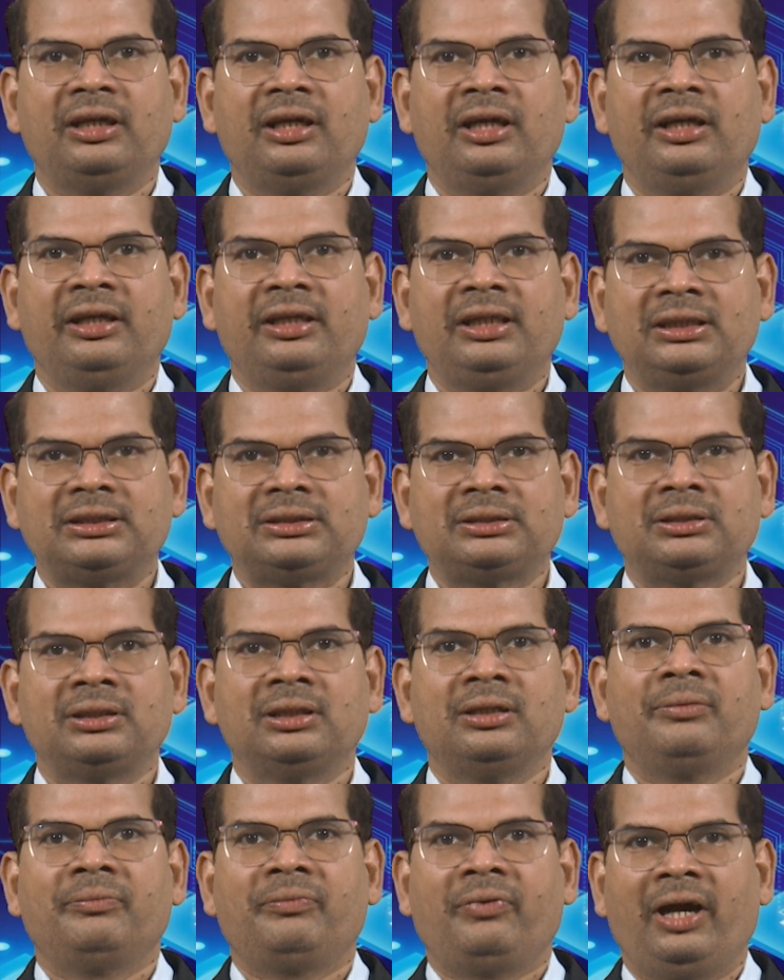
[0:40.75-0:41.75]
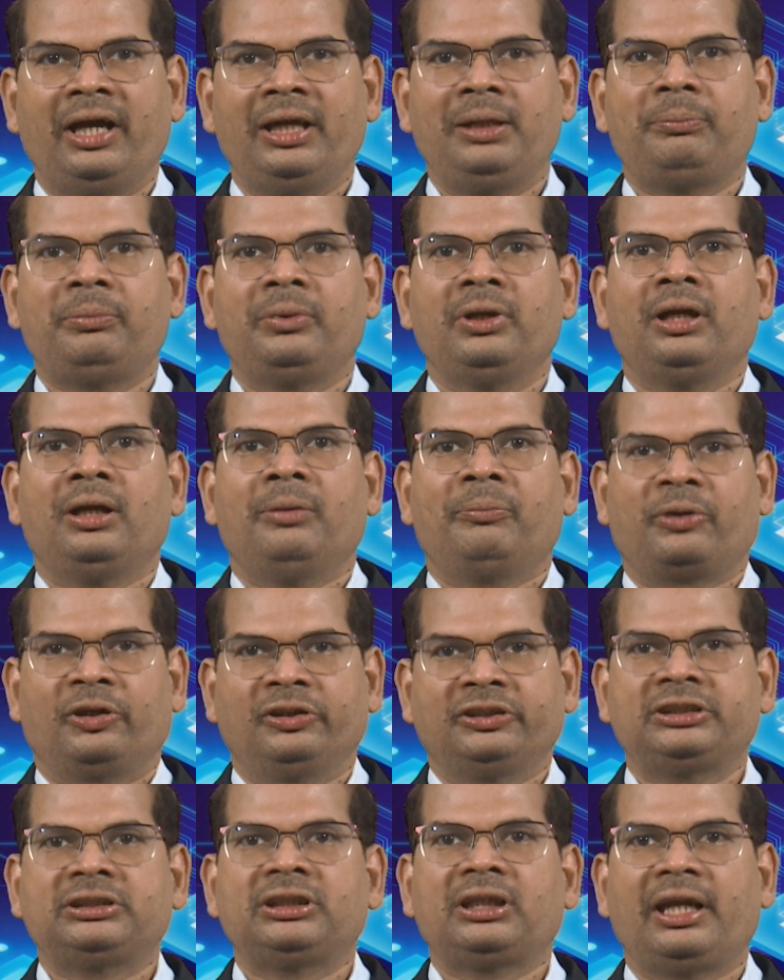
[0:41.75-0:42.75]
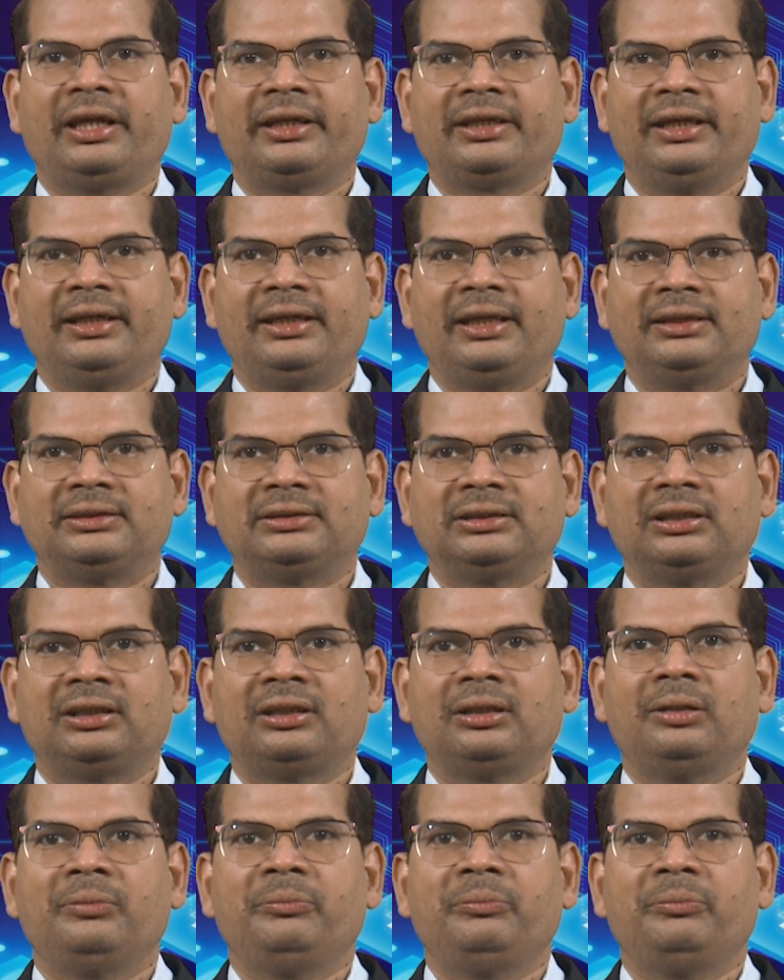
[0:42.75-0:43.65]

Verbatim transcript: RISC-V processor architecture,